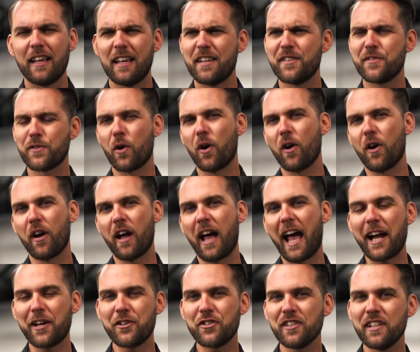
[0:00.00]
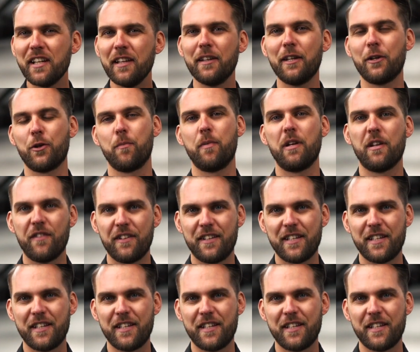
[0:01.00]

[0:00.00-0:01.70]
is actually a little bit of a